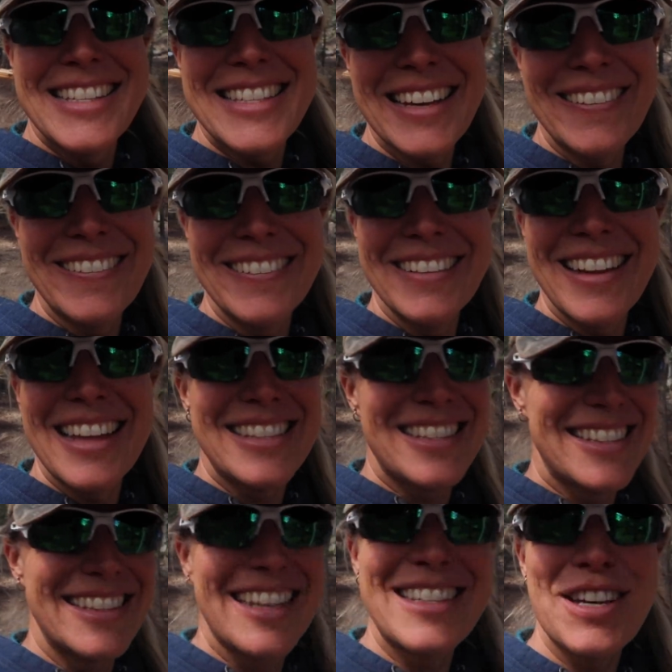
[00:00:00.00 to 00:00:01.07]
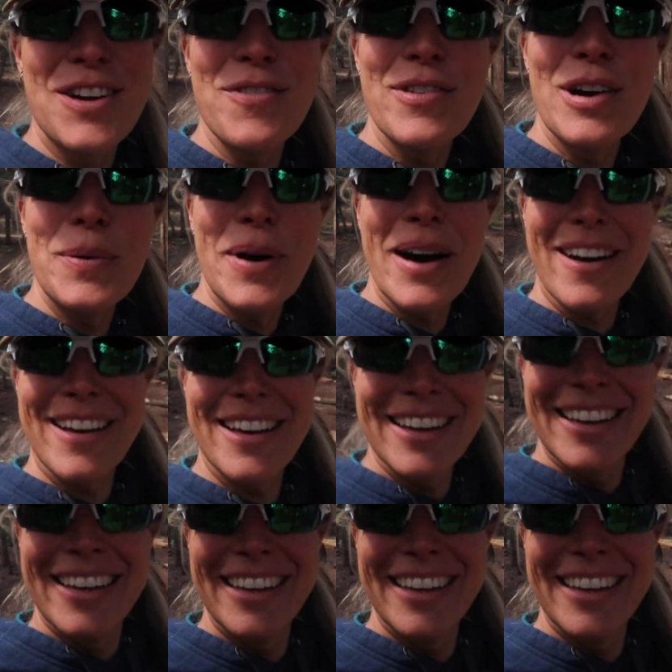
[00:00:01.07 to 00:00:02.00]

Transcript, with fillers: So let's go for a walk.